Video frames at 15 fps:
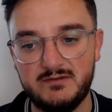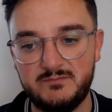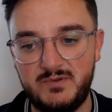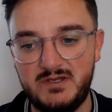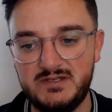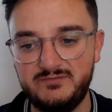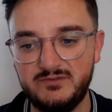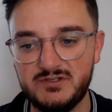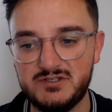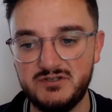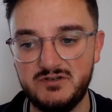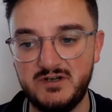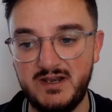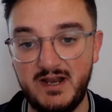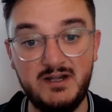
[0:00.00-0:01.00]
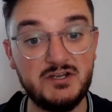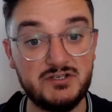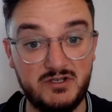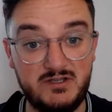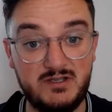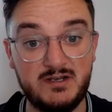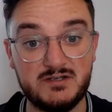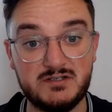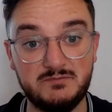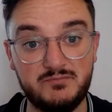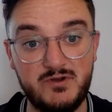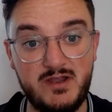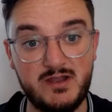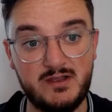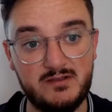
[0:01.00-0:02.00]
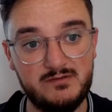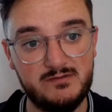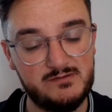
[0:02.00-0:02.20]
Peaceful Sunday. And enjoy the international break.